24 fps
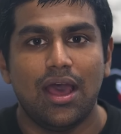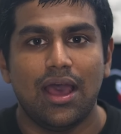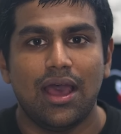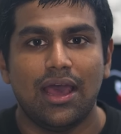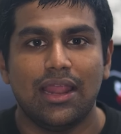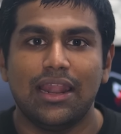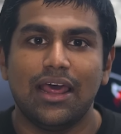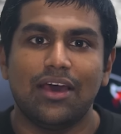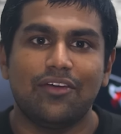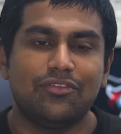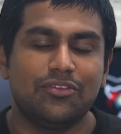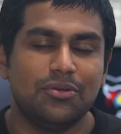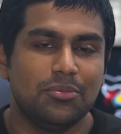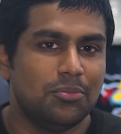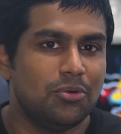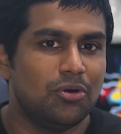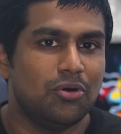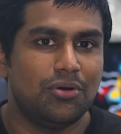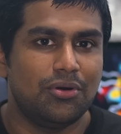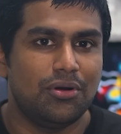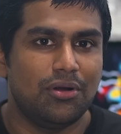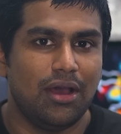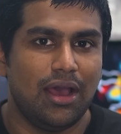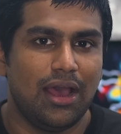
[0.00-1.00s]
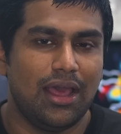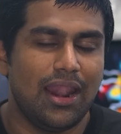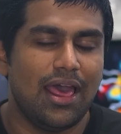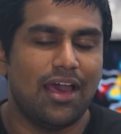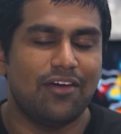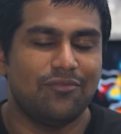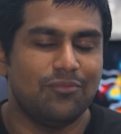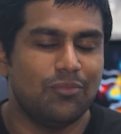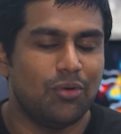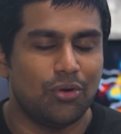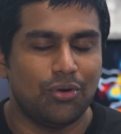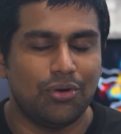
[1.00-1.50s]
I'll have to more I'll
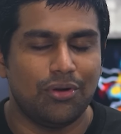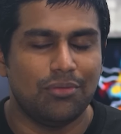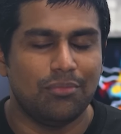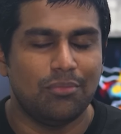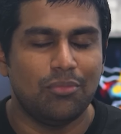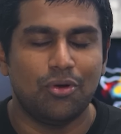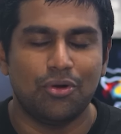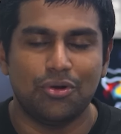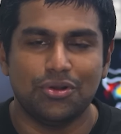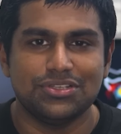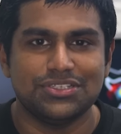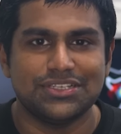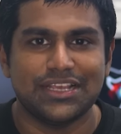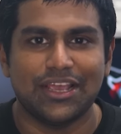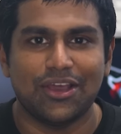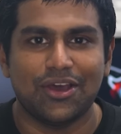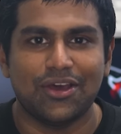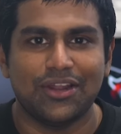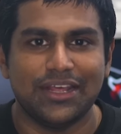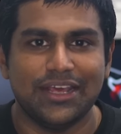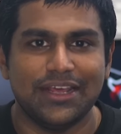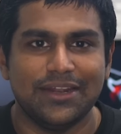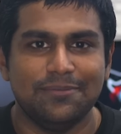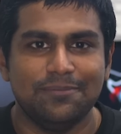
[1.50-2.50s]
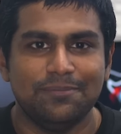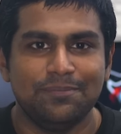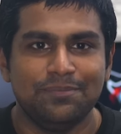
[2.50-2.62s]
have more more to say on it.